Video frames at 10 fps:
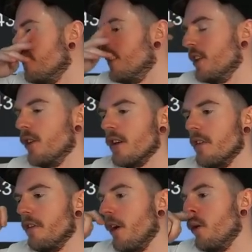You're going to
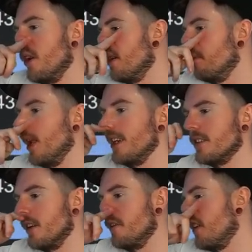float and then blast
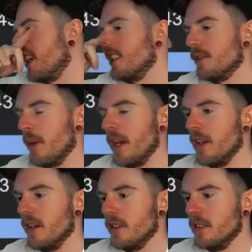on a fucking spade,
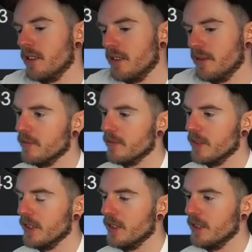aren't you?
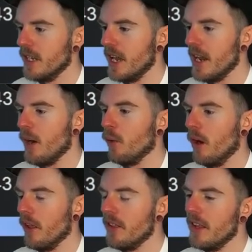Yeah, now
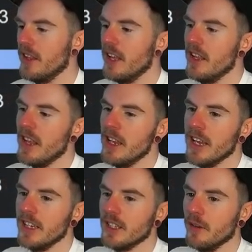what? And, and and then you
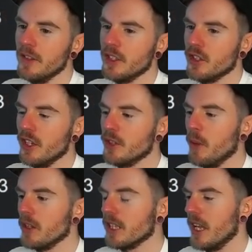get yourself into uh,
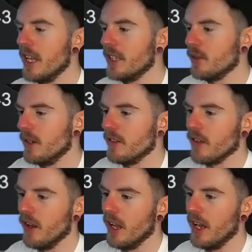spots like this where you've
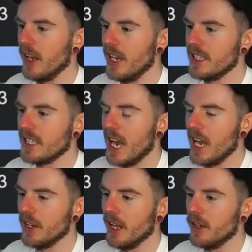got like ace
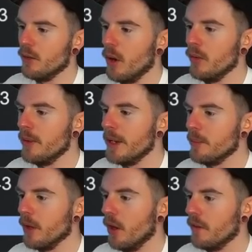10, like you only beat
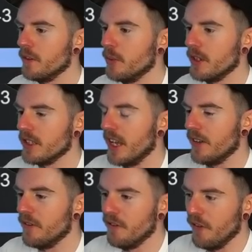bluffs, but it's like,
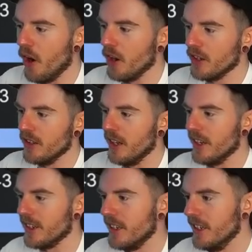fuck,
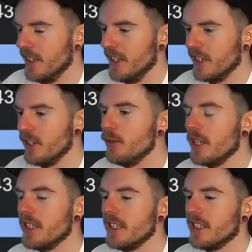like, you
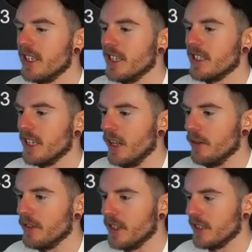did this to yourself,
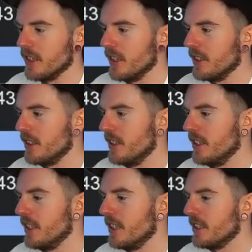Zisan. You
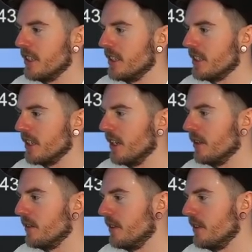did this to yourself.